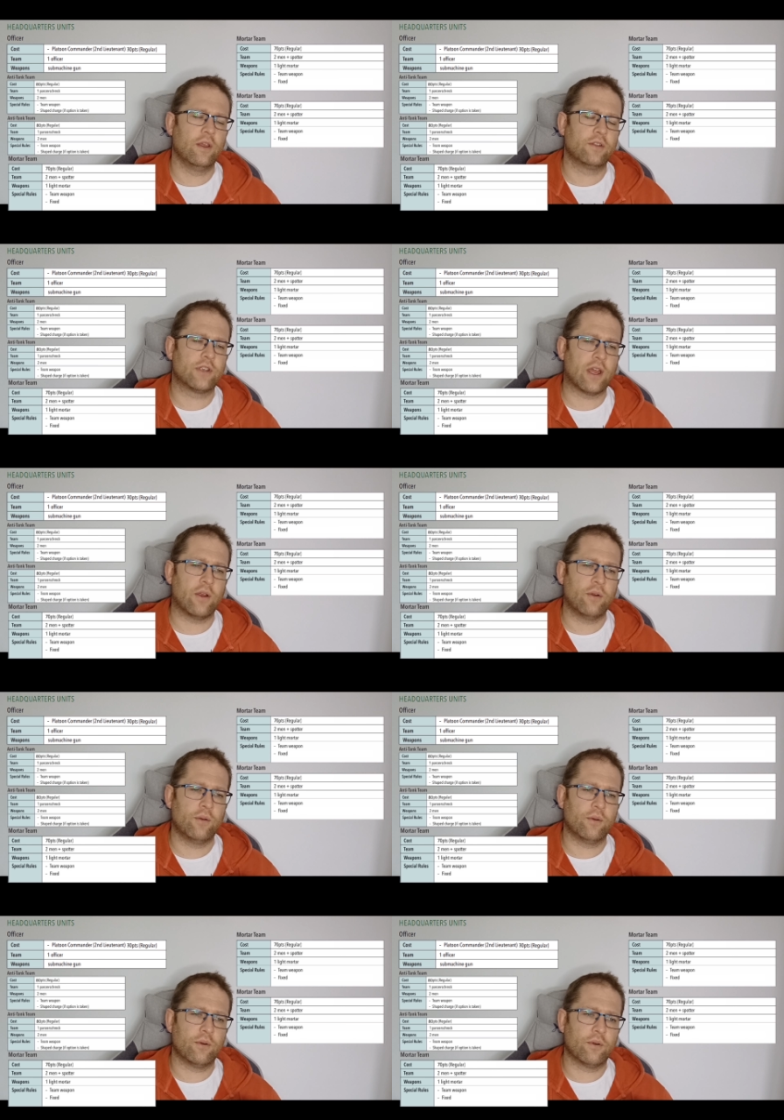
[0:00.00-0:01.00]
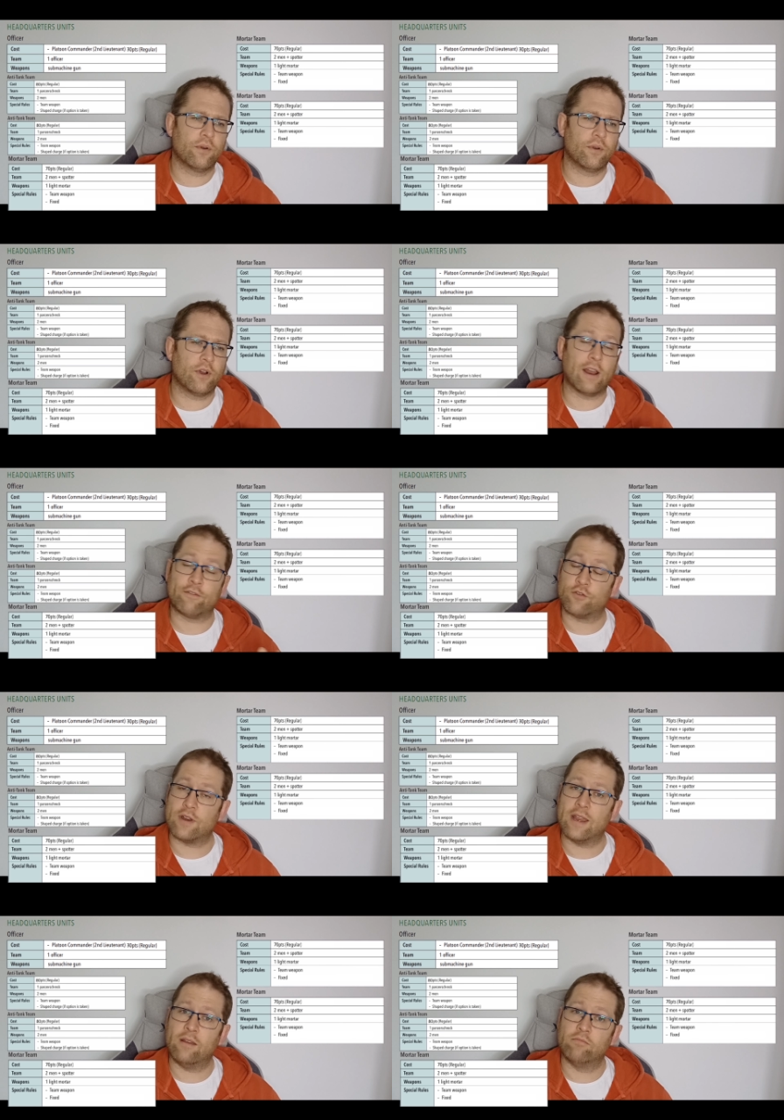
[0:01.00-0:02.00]
So I have
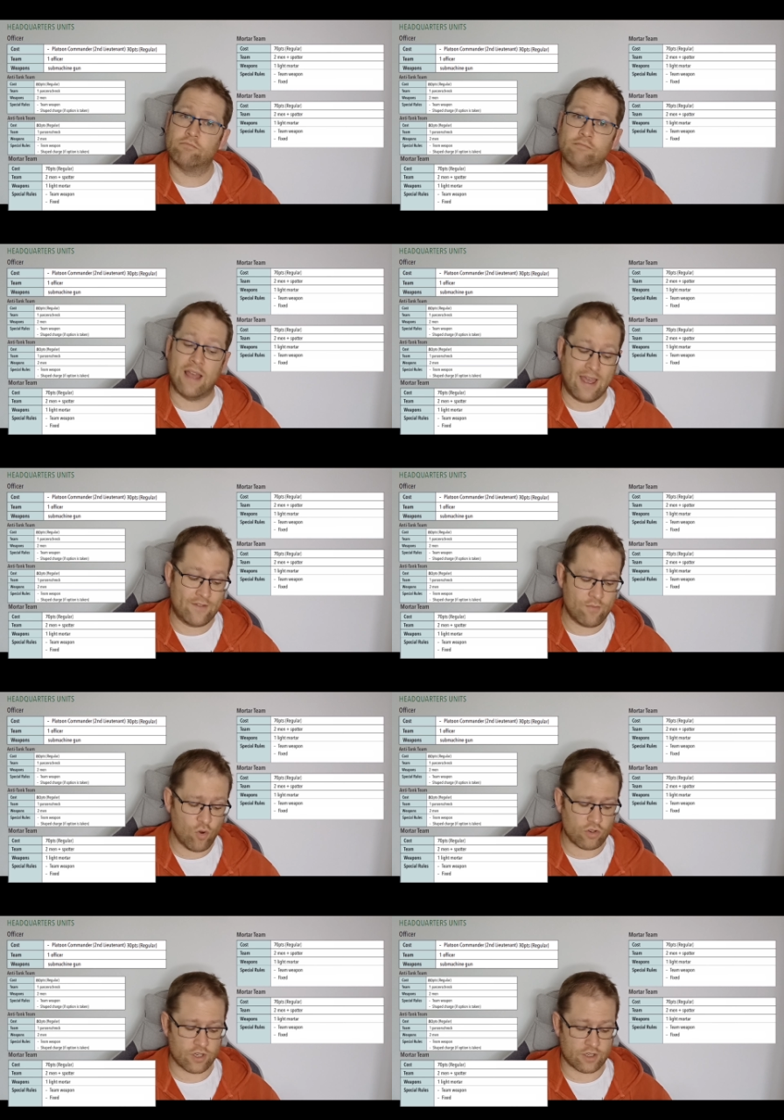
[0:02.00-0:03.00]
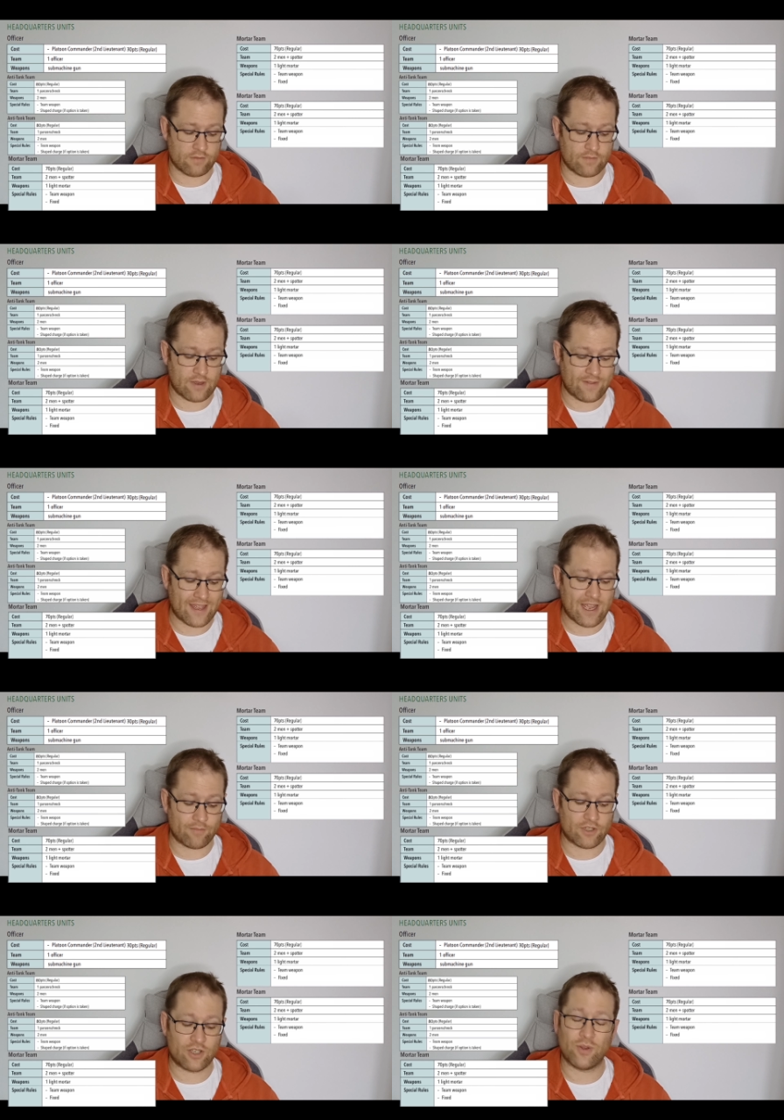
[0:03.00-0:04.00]
3 heavy mortars, and they
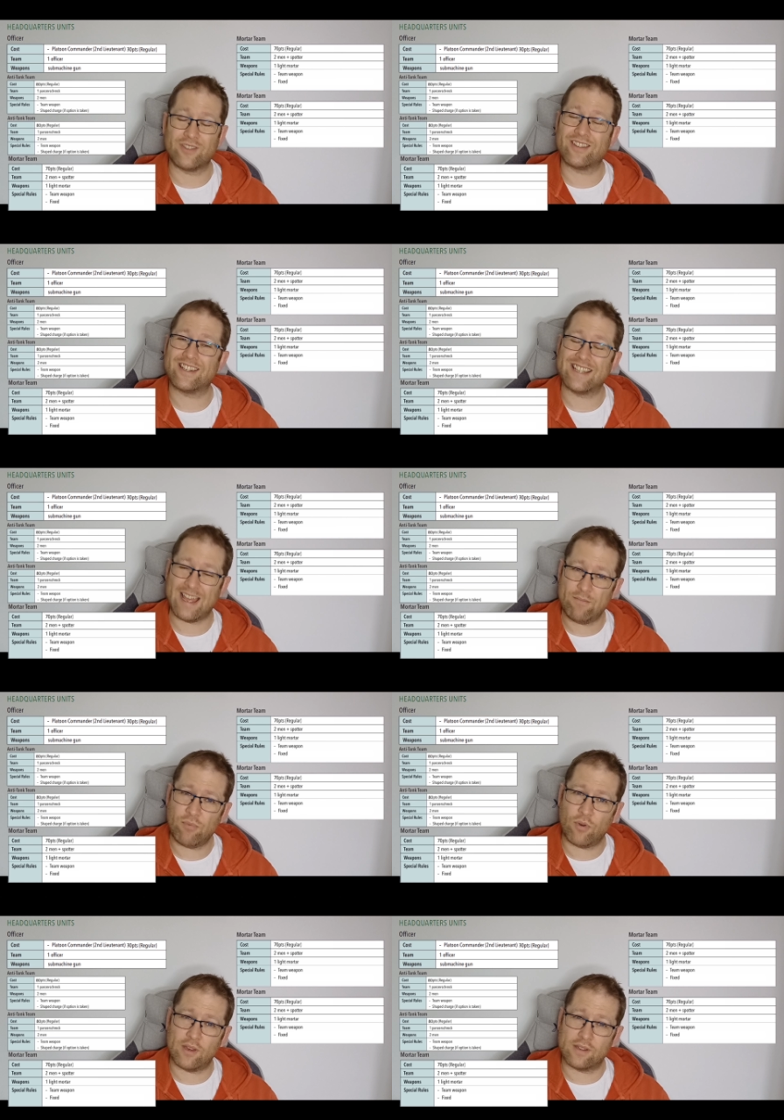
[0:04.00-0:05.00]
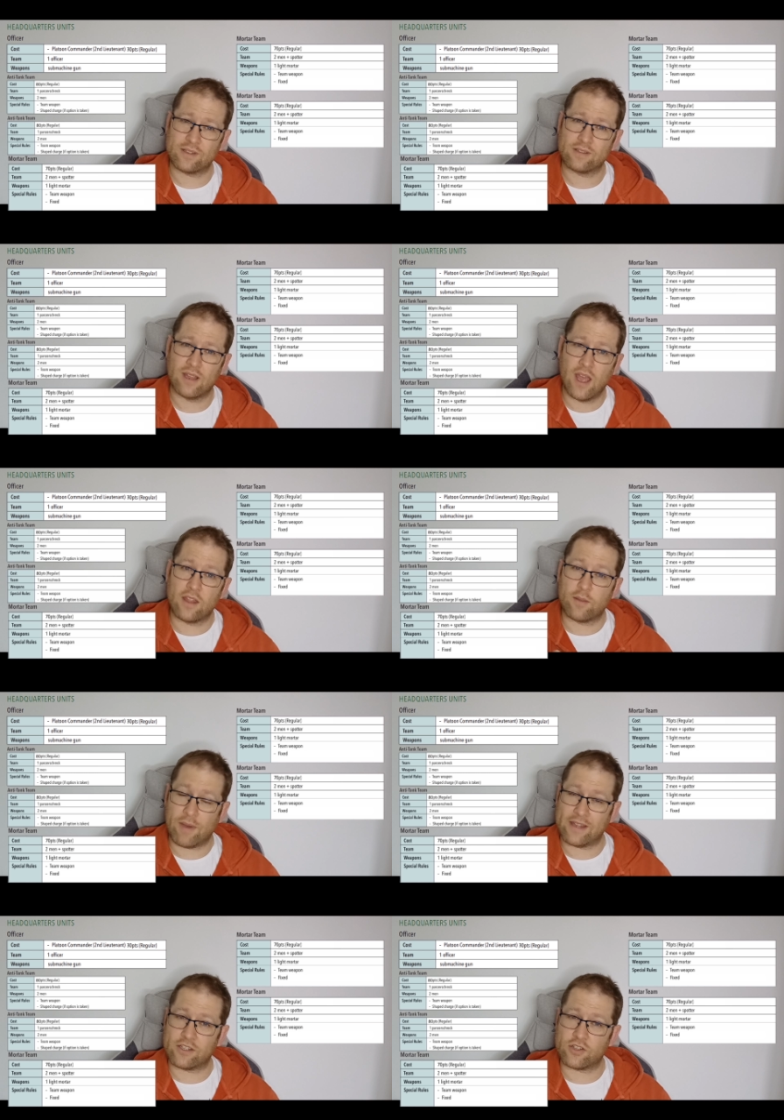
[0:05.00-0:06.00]
come to 210 points. The
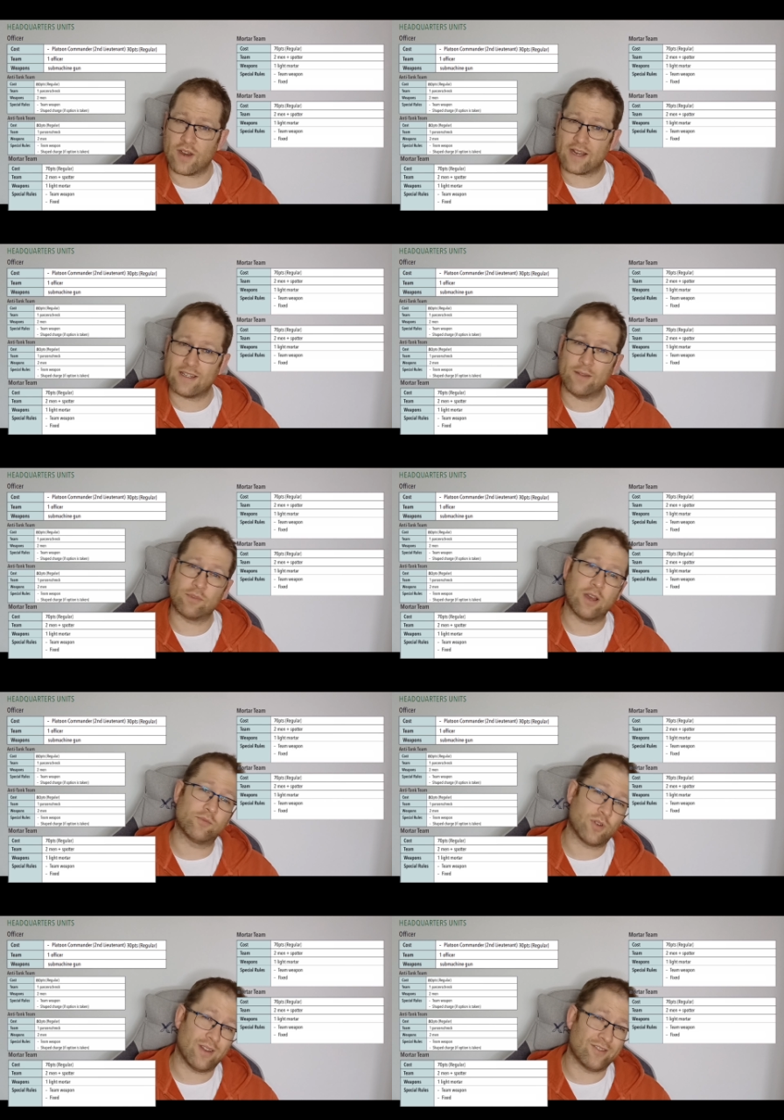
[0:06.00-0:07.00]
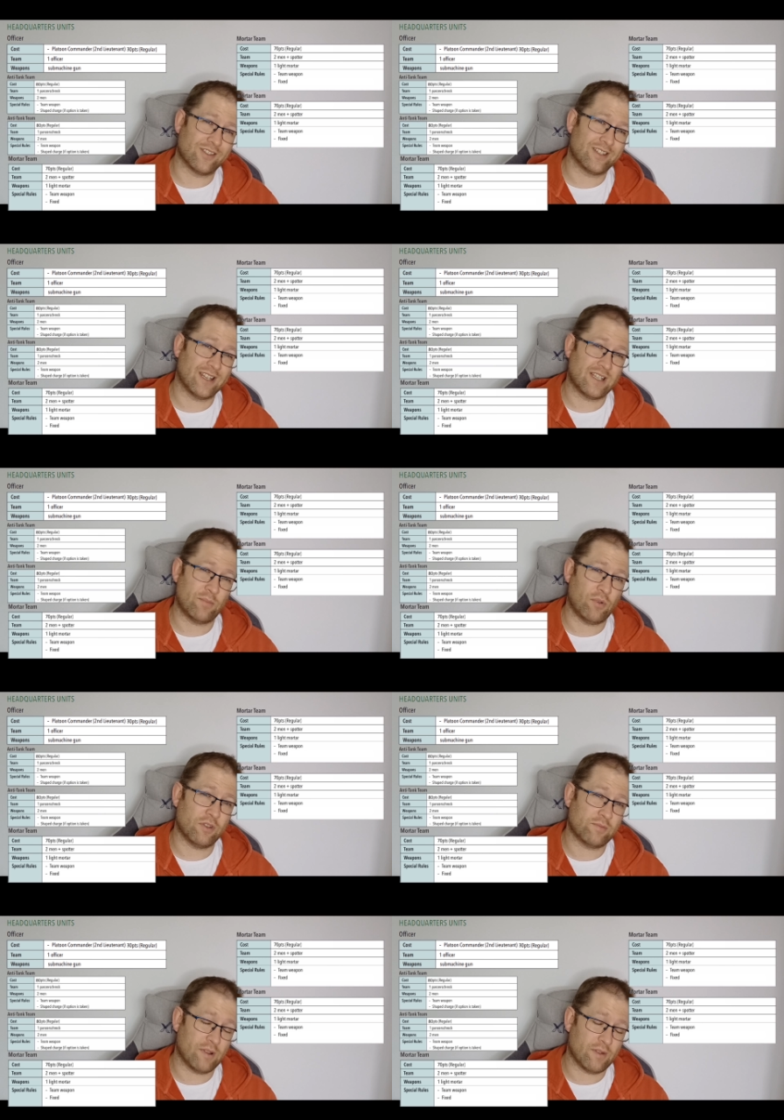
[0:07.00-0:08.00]
Panzer Shrek team comes to 160
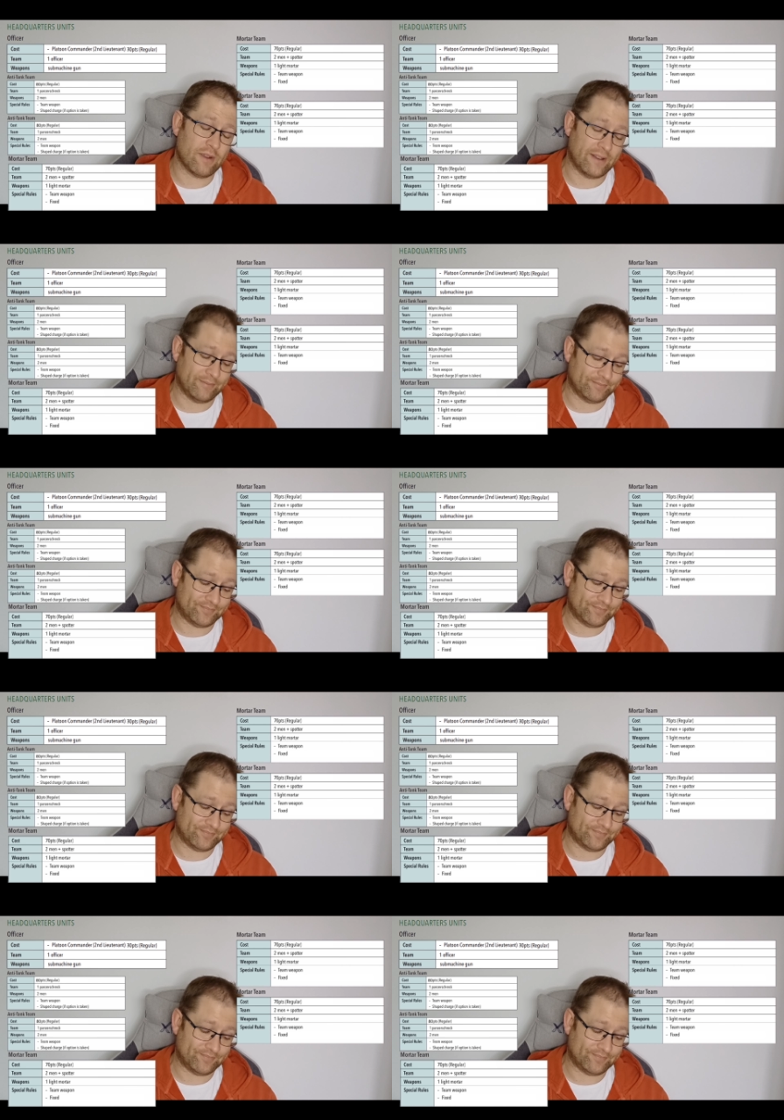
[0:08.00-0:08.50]
points, by the way.